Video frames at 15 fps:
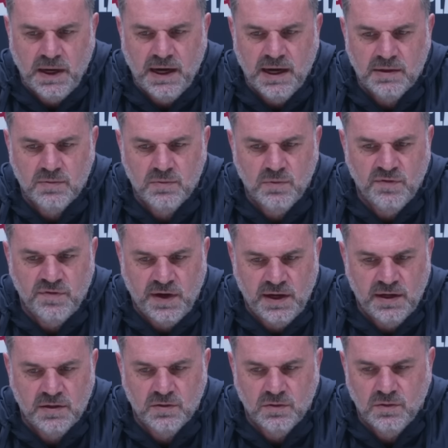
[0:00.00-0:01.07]
part we've
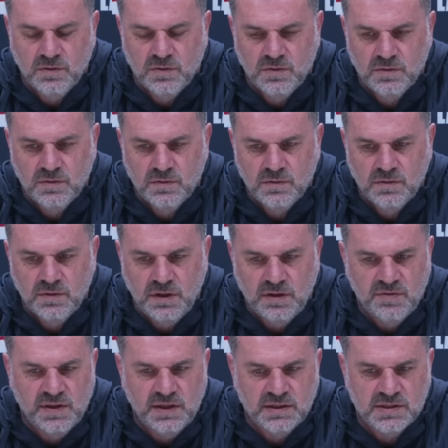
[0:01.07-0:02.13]
handled
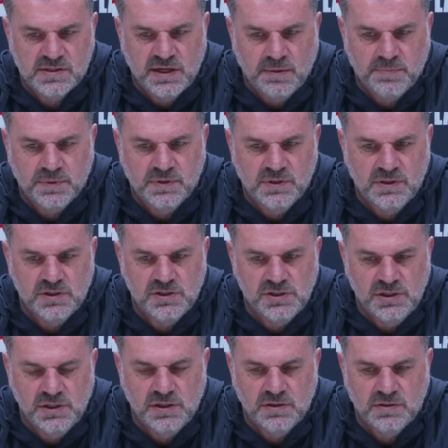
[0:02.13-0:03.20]
everything that's happened this
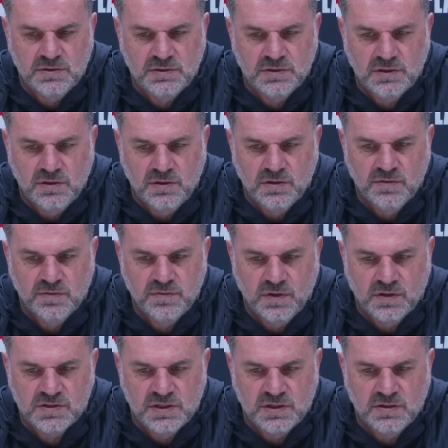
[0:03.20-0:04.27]
year and kind of
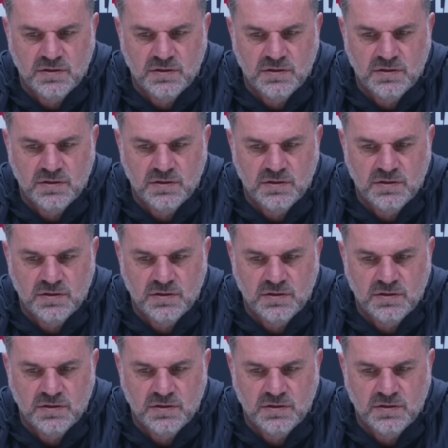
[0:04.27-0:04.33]
like I said,